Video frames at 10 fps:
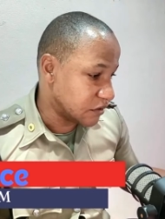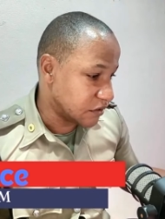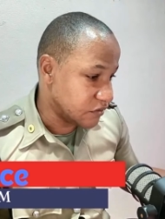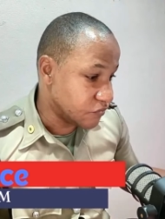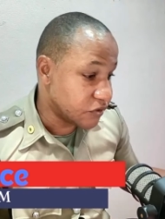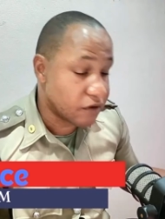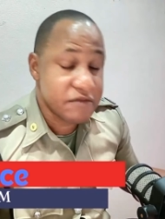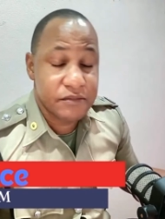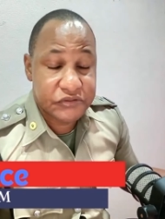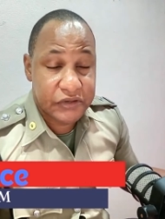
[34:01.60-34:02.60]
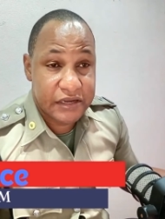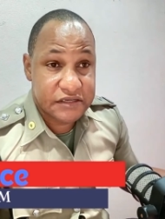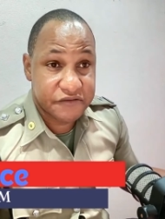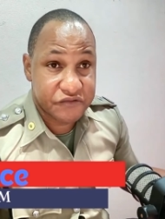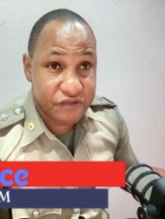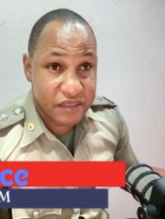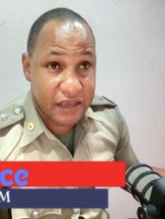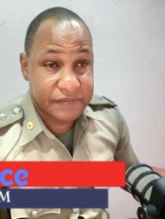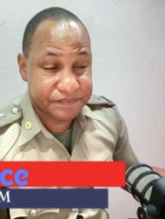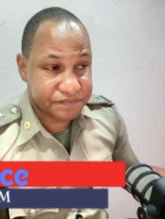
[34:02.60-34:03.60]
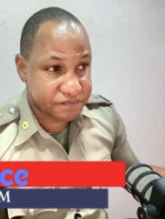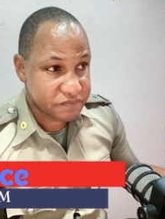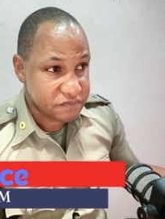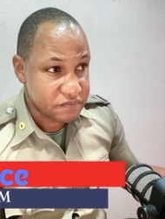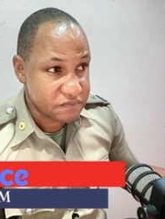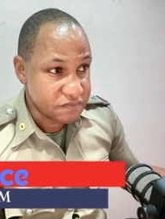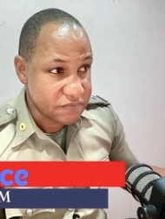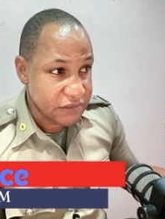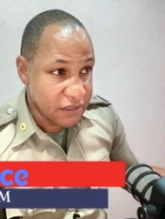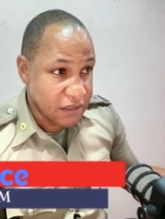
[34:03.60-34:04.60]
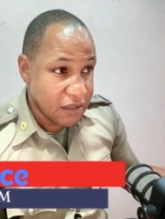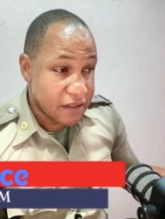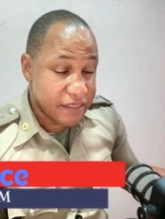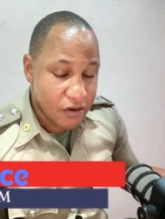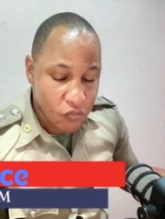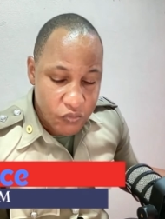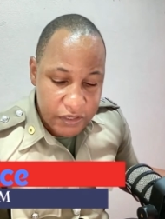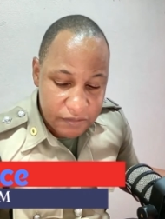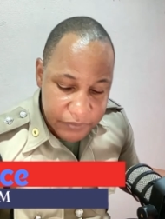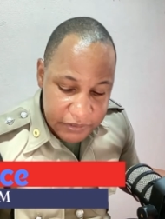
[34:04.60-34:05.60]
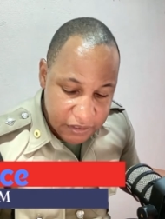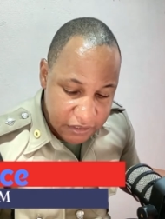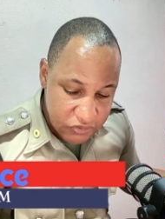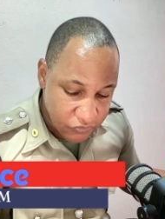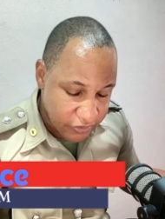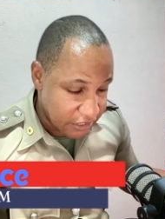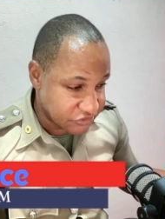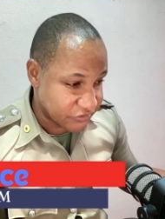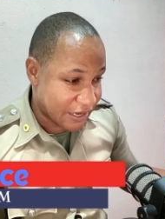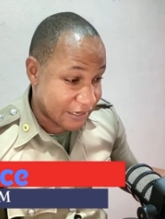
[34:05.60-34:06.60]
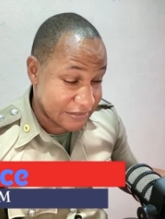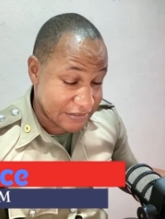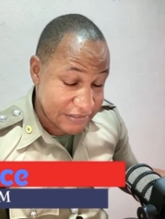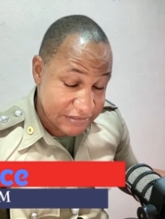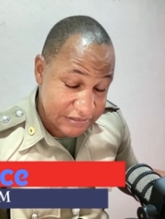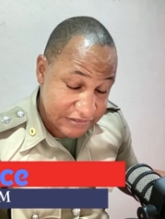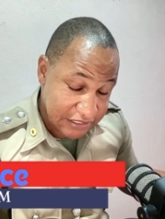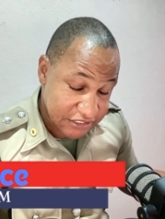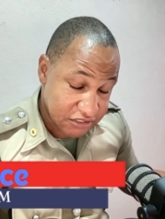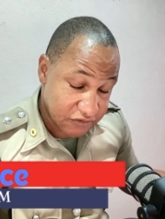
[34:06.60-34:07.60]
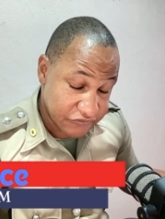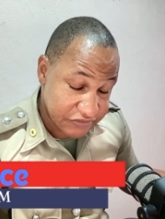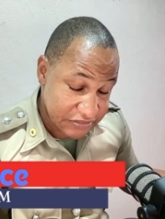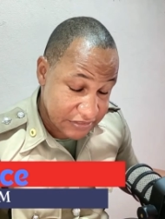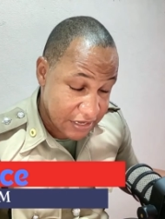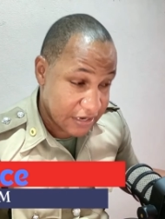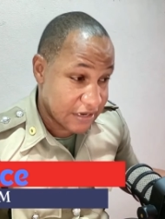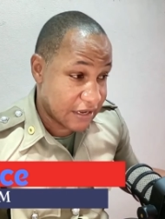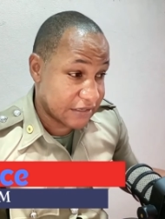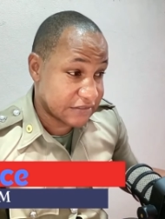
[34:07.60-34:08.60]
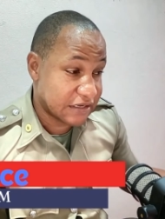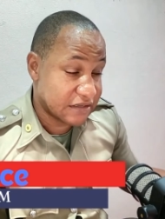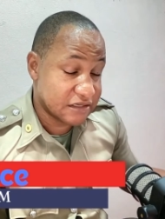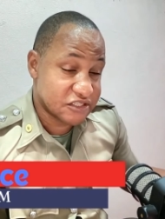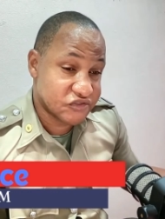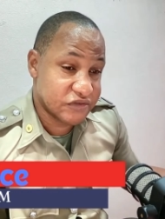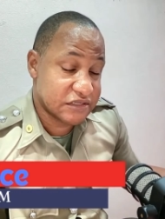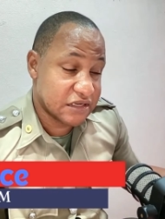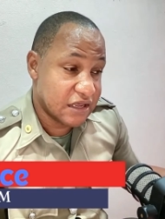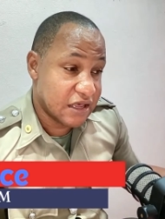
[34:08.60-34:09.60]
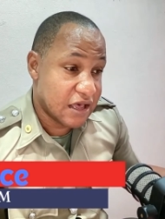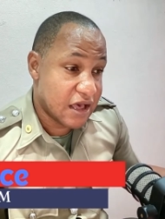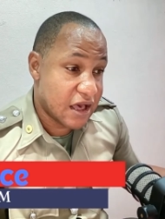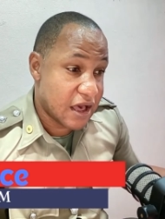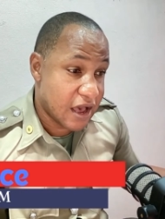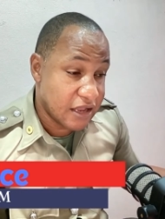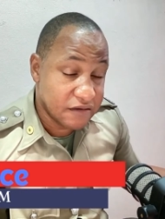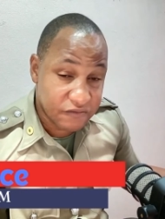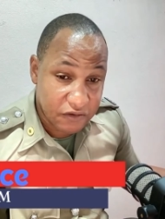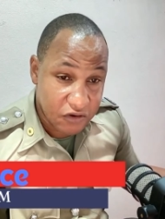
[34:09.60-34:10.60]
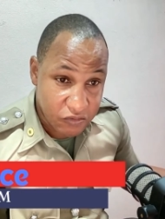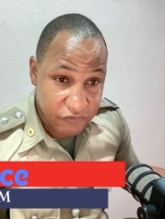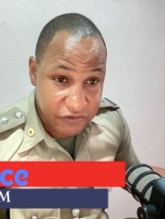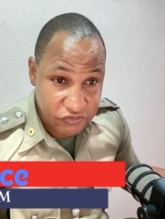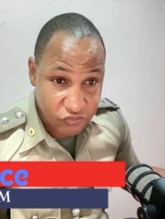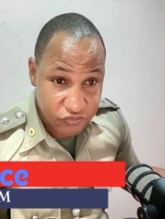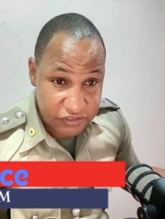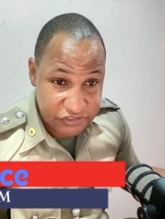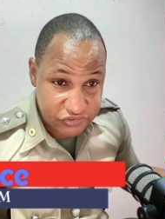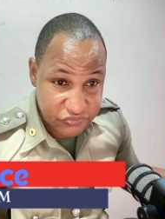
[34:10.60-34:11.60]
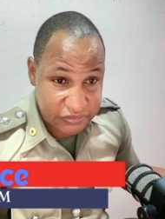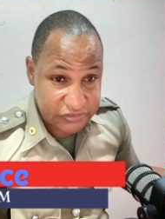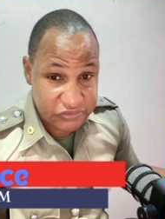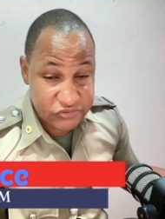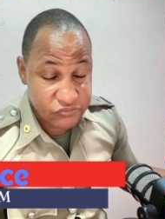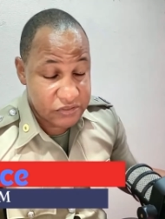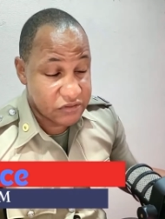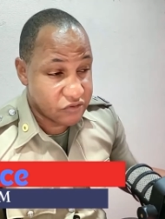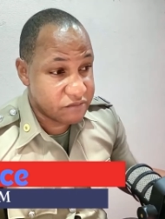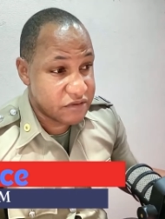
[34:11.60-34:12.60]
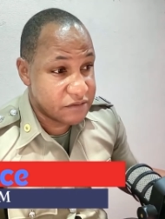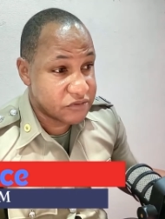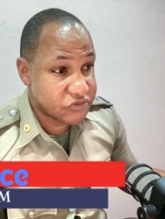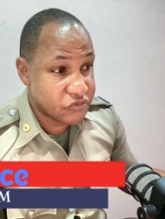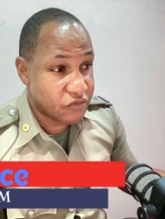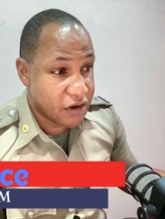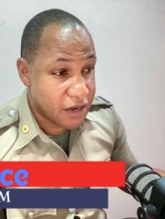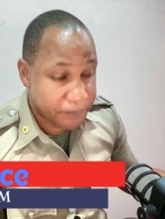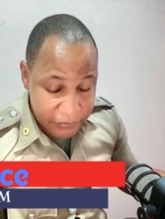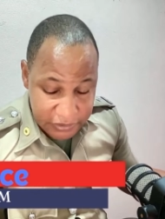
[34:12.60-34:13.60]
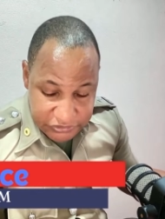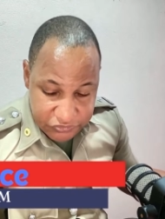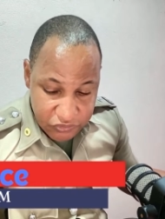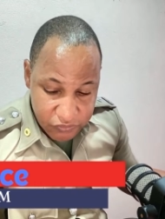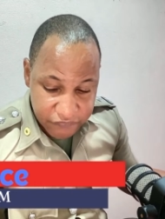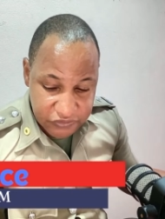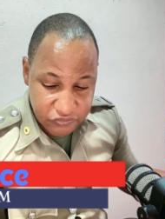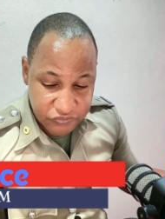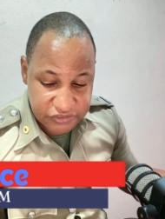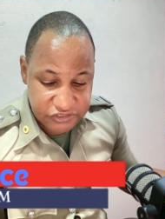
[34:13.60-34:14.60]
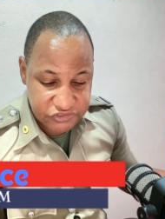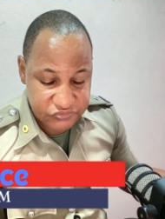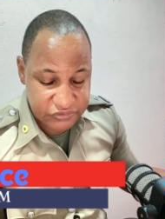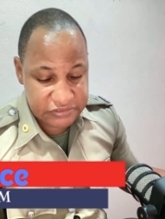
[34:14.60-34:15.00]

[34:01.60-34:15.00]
you will not be able to enter through there. There will be a no entry at the intersection of Sir Daniel Alexander Street and Lower Victoria Street. You will not be able to go up into Lower Victoria Street